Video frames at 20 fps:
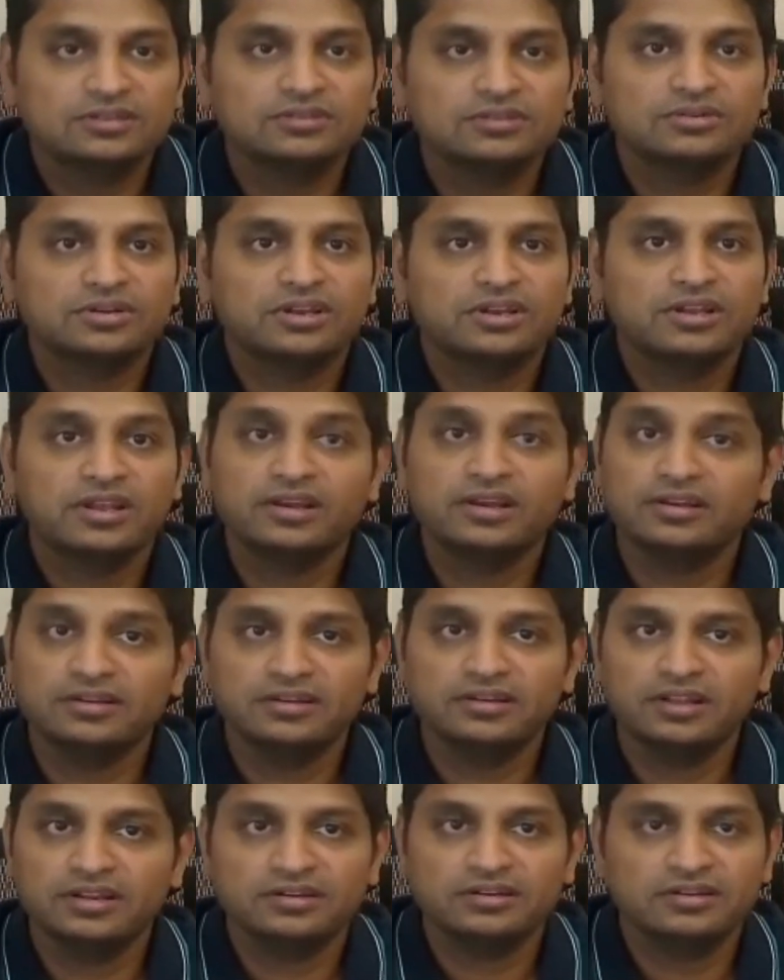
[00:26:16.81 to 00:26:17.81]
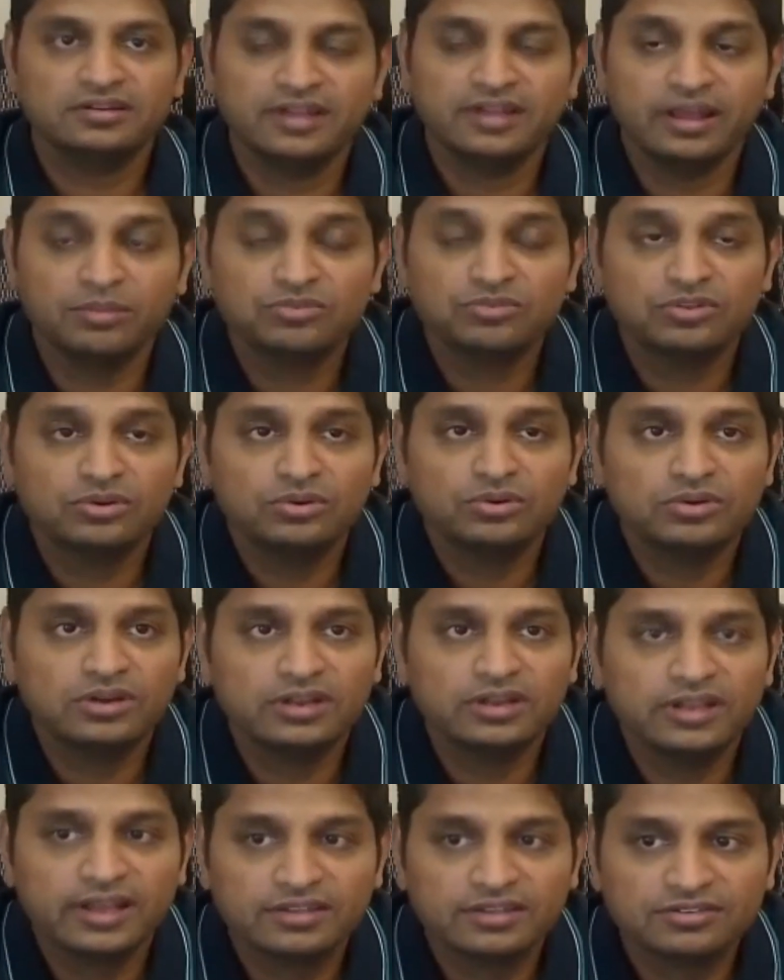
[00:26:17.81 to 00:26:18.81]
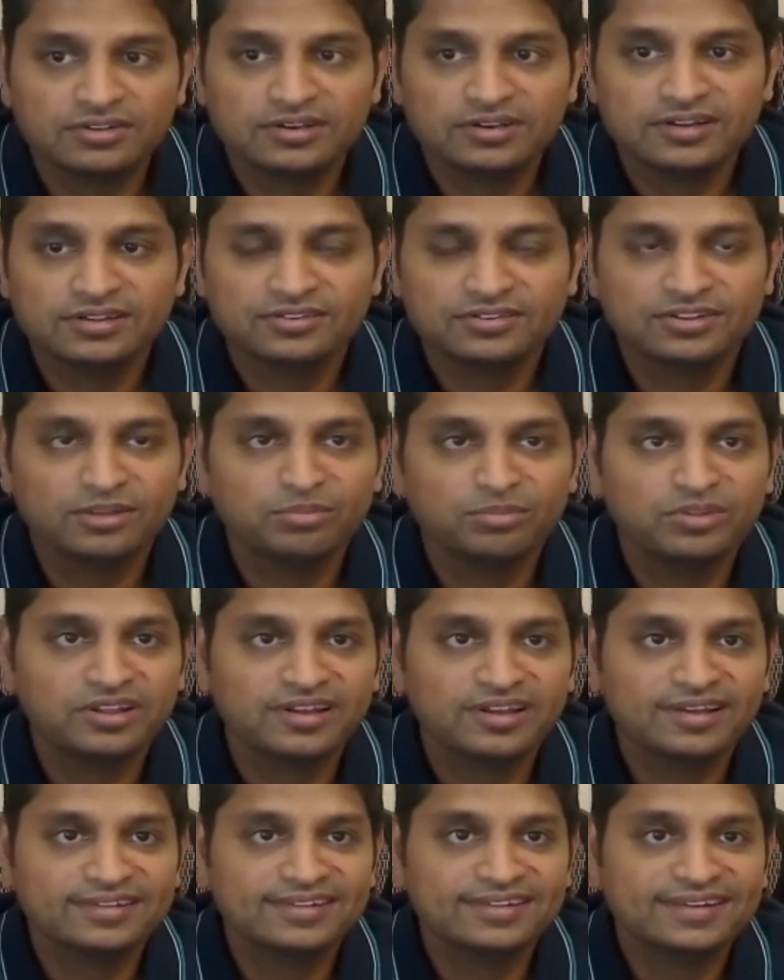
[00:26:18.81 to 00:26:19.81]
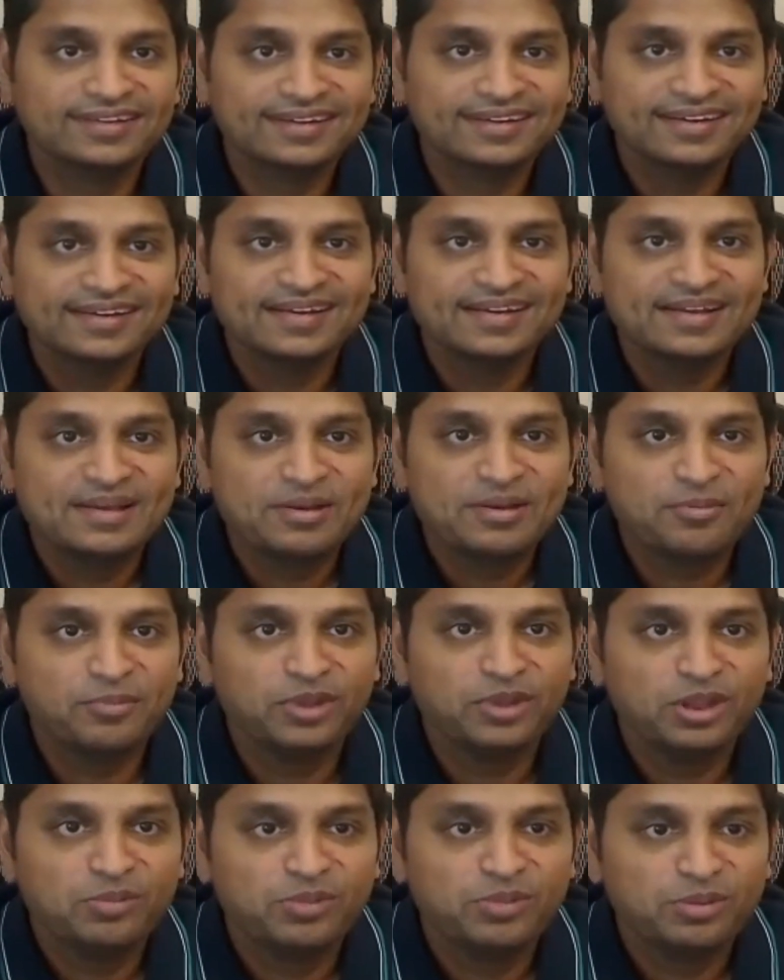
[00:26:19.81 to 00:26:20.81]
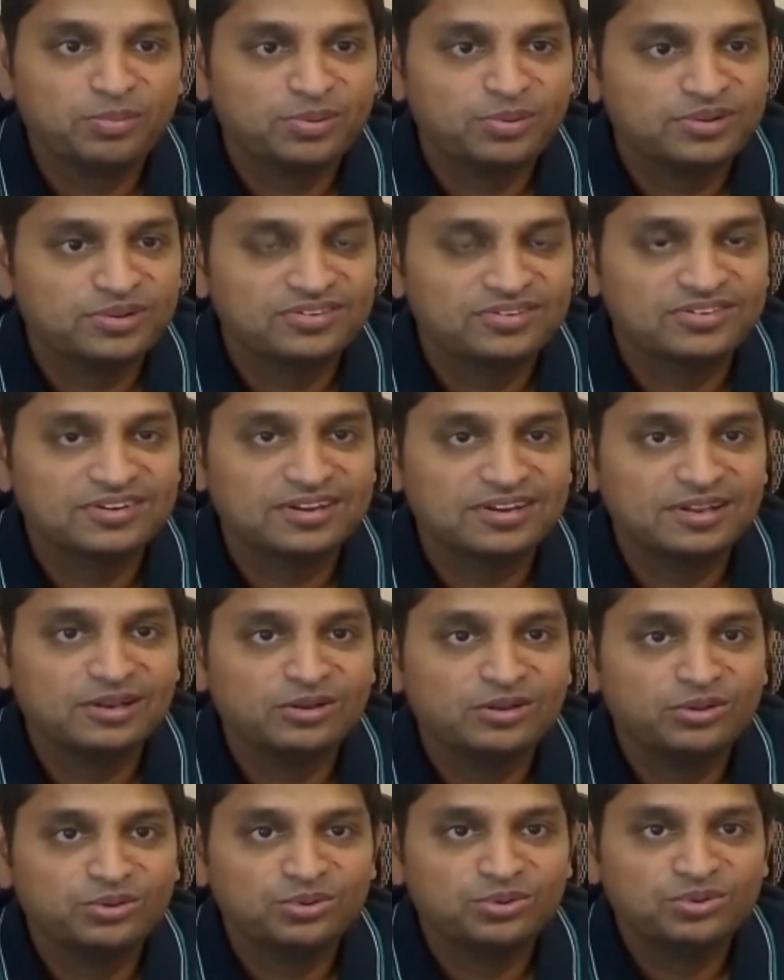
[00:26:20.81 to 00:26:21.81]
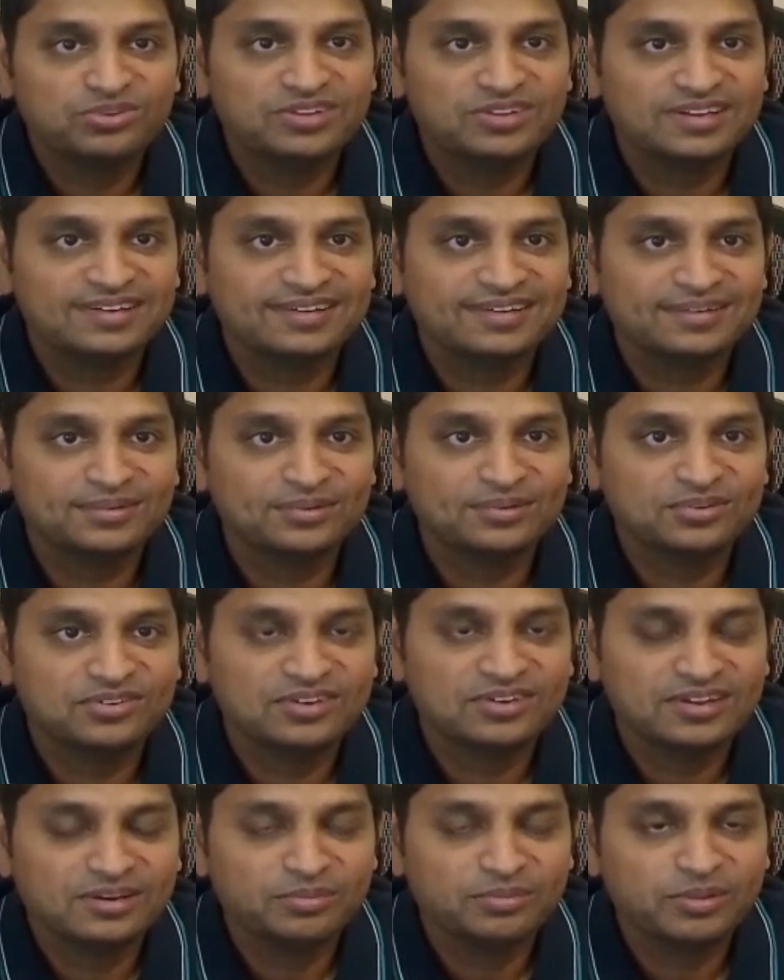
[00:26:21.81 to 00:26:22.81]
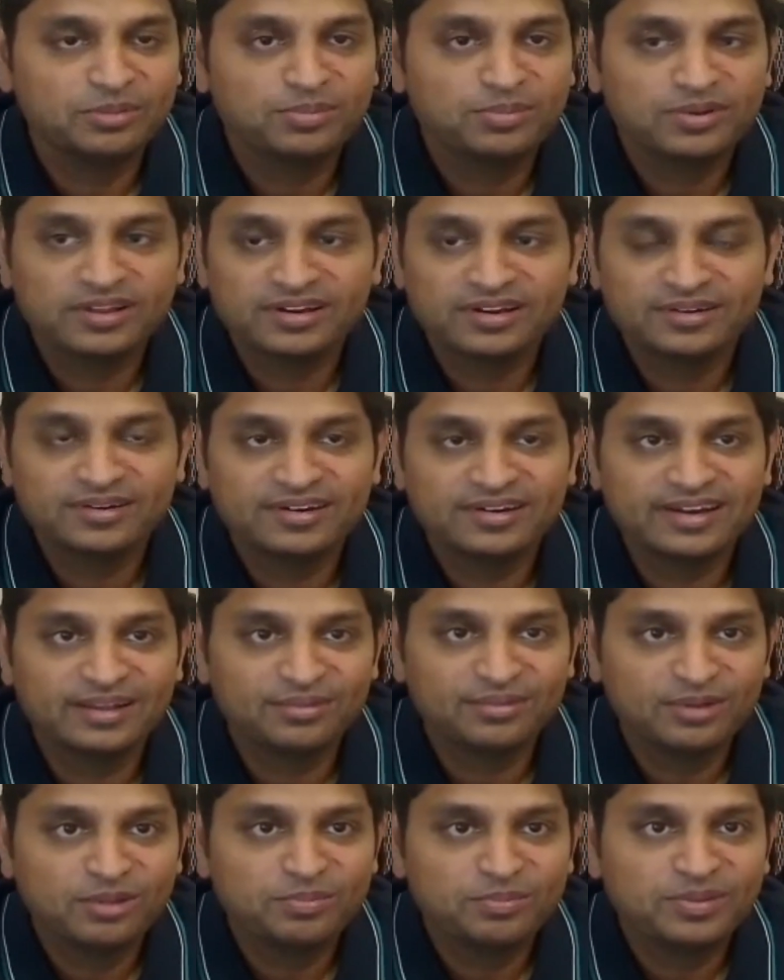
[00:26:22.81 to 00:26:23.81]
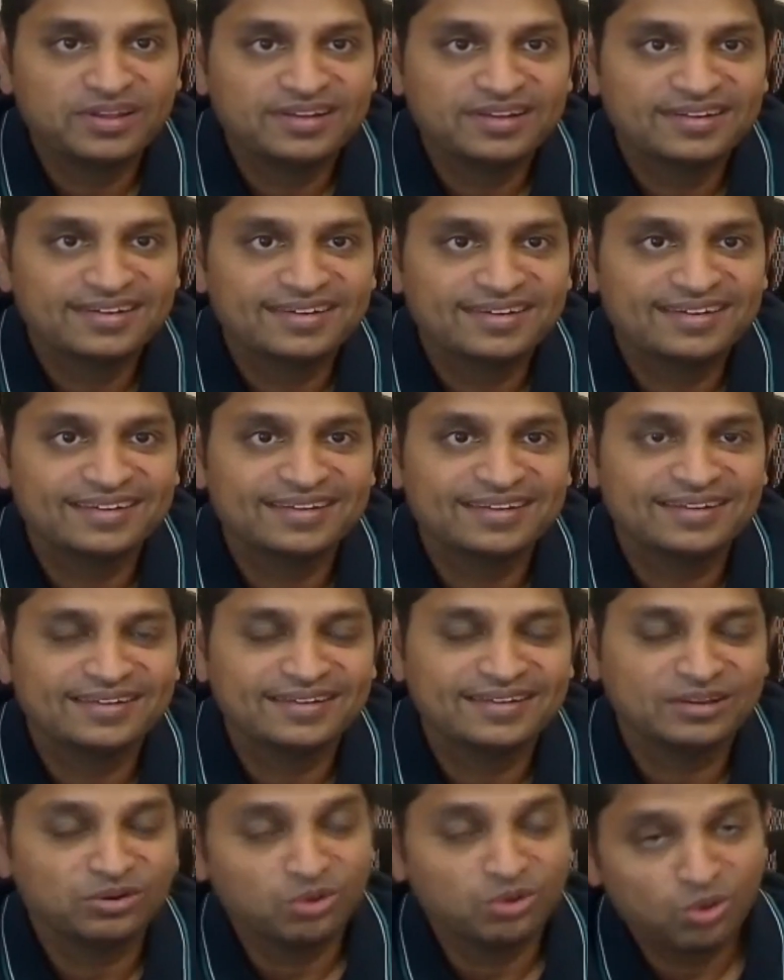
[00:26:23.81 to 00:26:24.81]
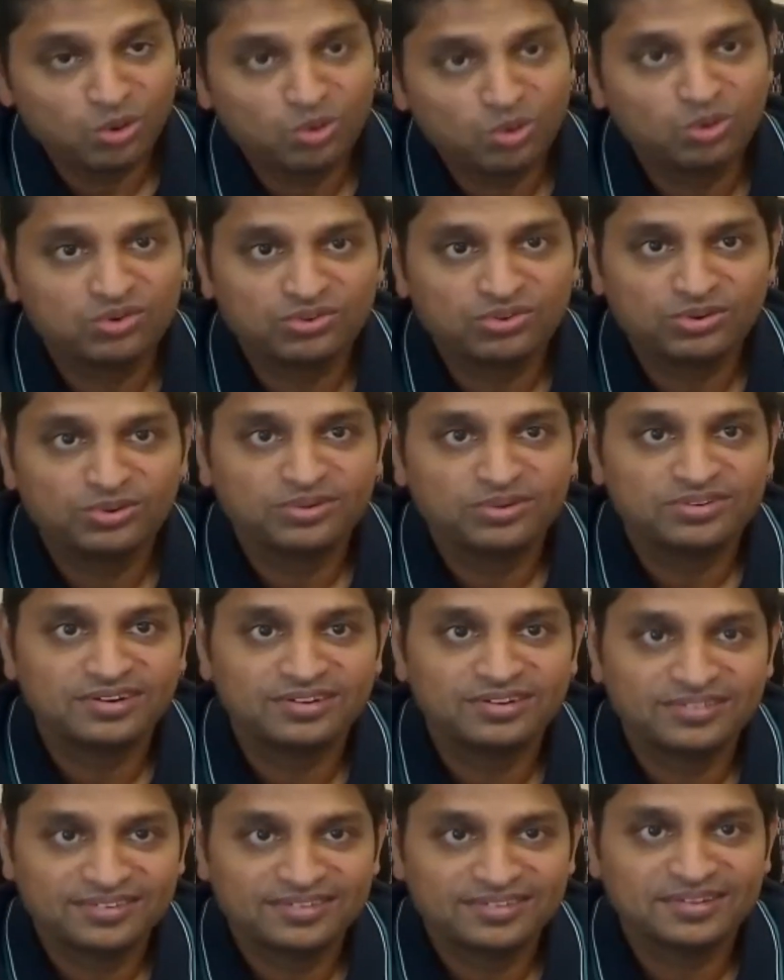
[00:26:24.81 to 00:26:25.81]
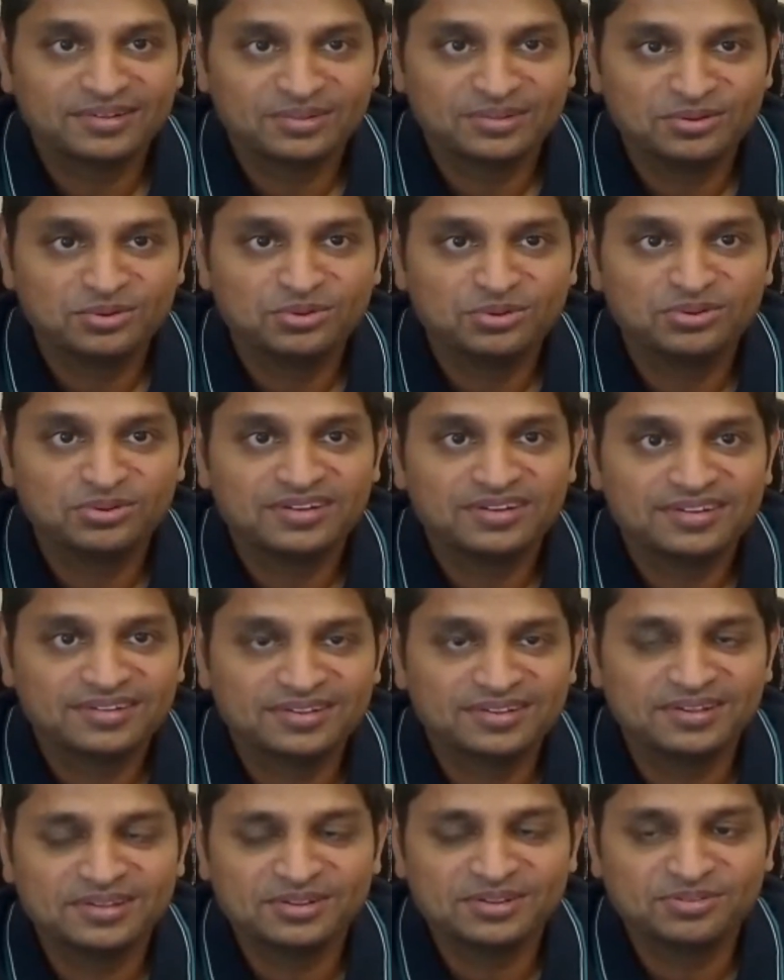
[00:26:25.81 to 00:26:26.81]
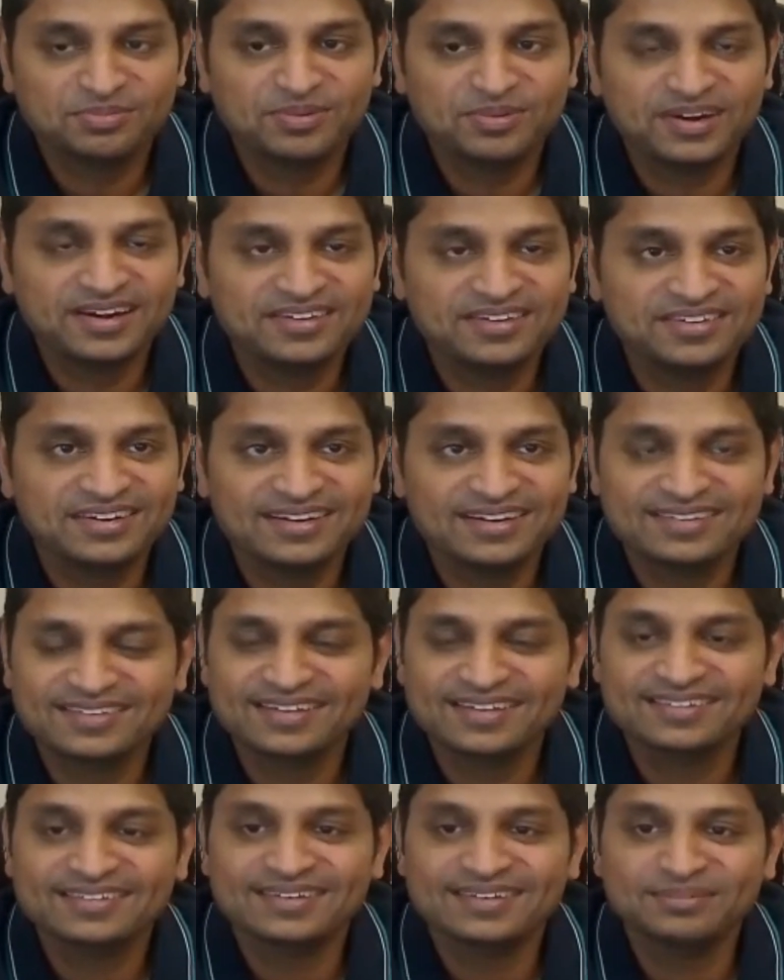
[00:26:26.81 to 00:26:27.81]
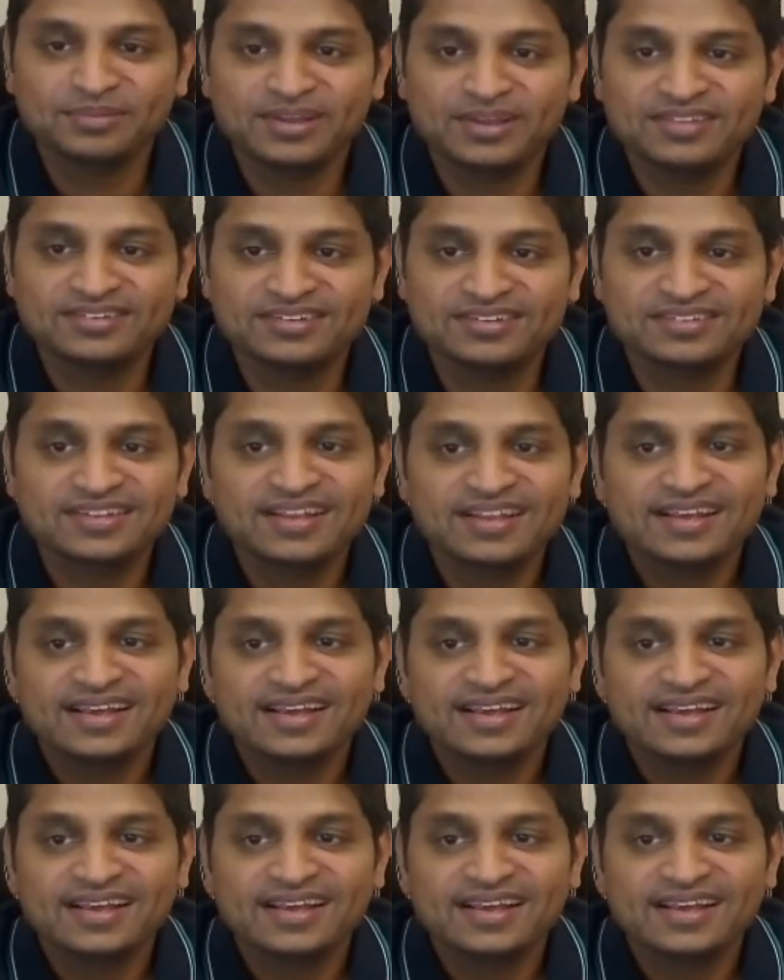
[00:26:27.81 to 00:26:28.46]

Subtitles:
Okay, yeah, and absolutely, Excel is something I think many people still use, and still people are developing no-code solutions using spreadsheets as a basis.